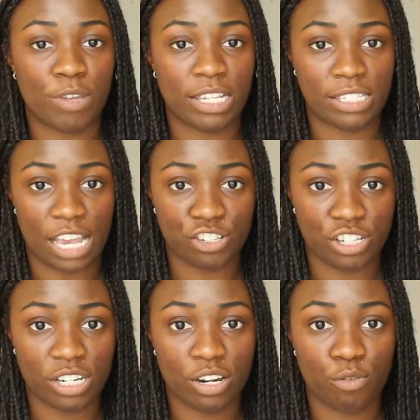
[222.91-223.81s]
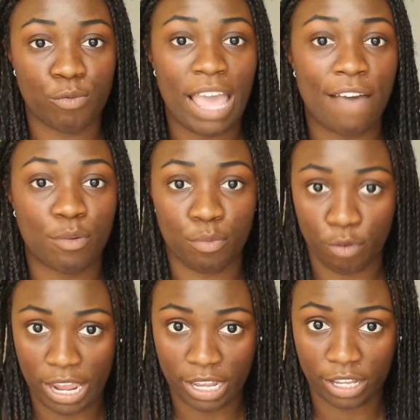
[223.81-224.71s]
week session, we have a
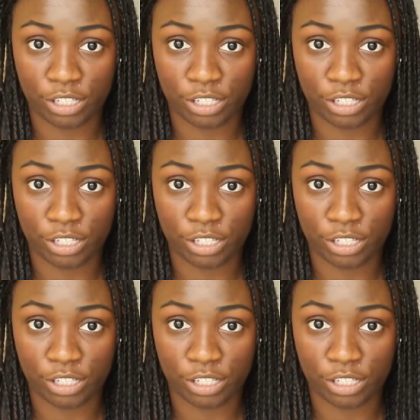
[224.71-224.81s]
break.